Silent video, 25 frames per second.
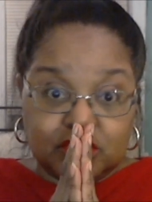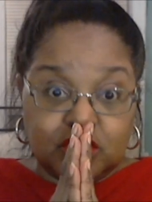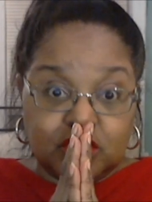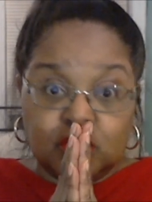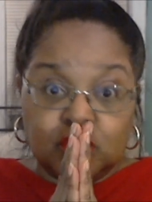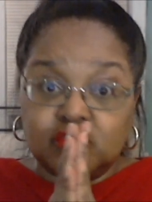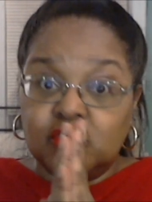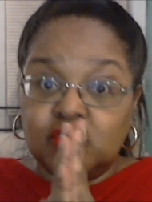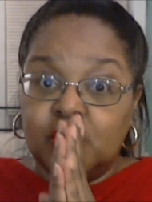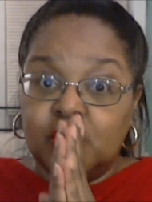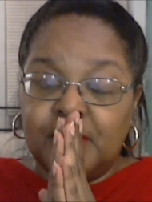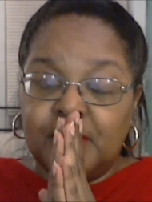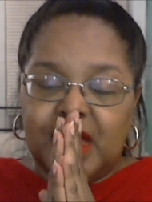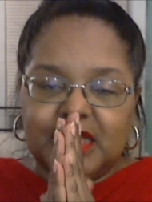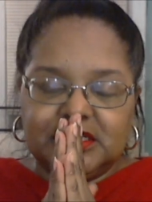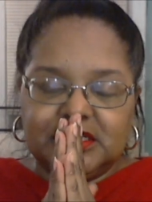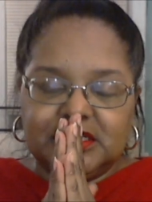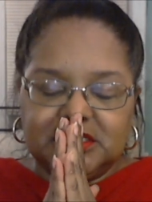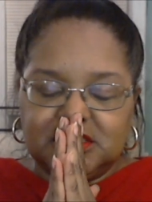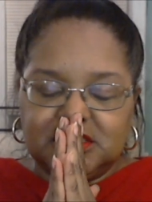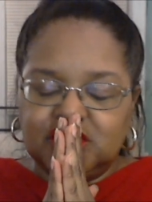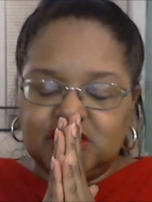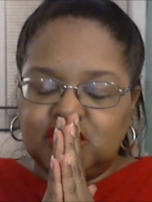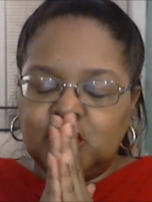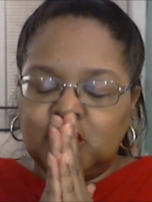Those are my
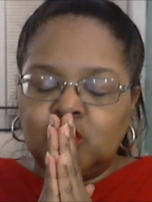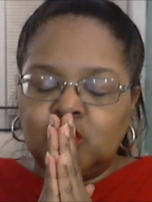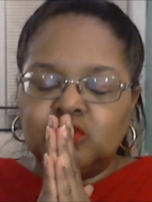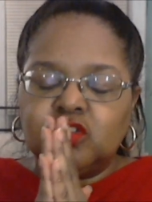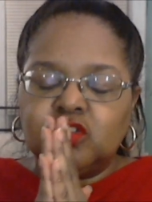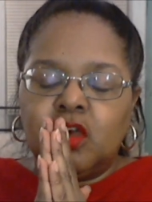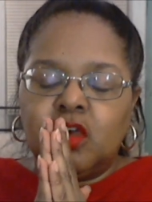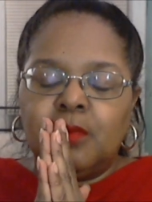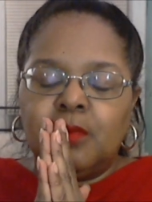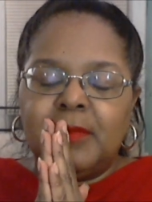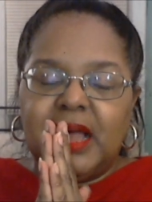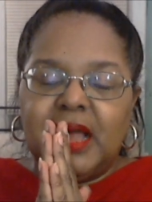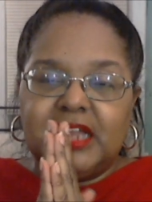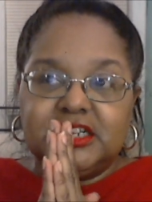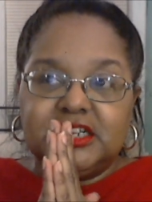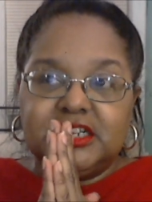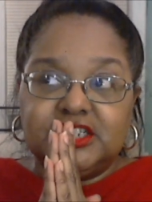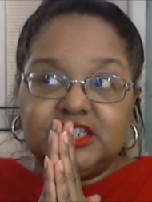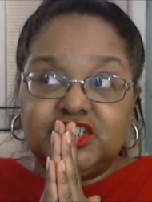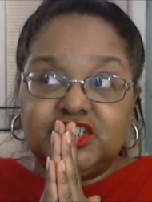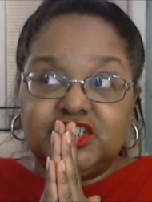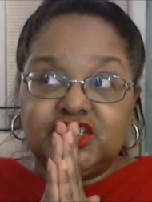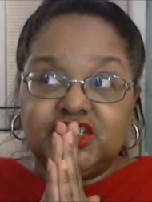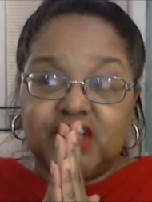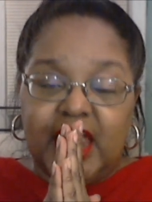those are my
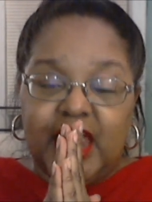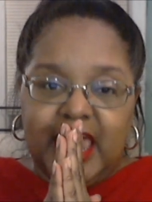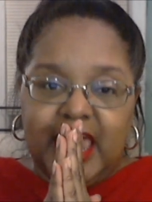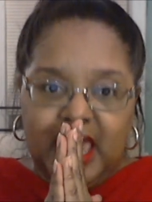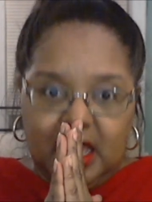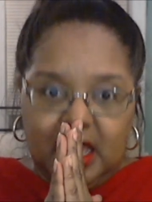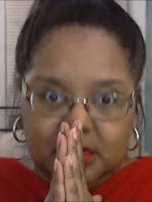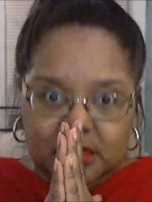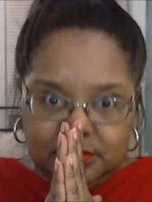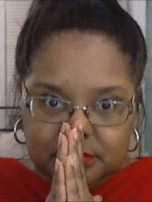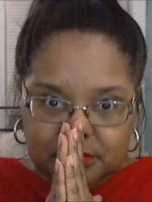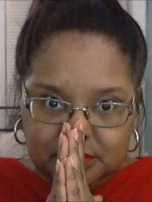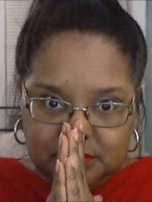jam.